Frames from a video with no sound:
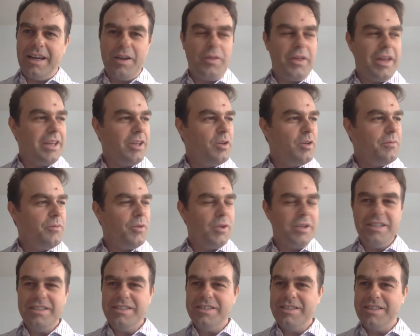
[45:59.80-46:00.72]
I thank you
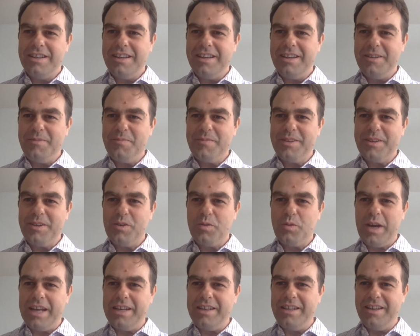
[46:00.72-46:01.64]
for this um,
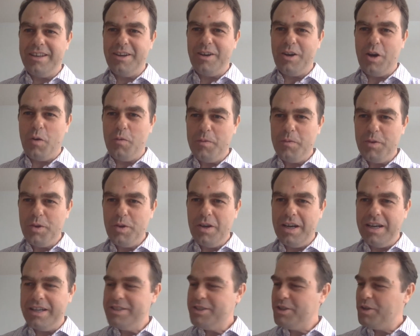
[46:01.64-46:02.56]
great uh,
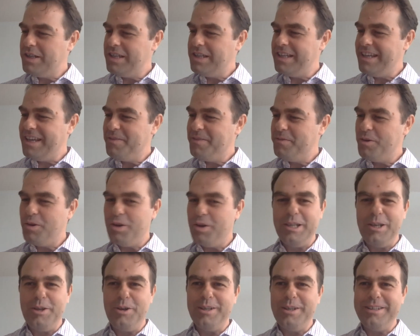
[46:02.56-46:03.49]
overview. I certainly have
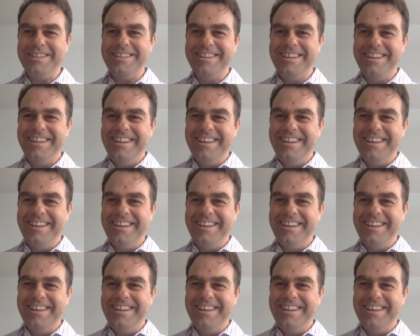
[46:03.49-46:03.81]
learned a lot.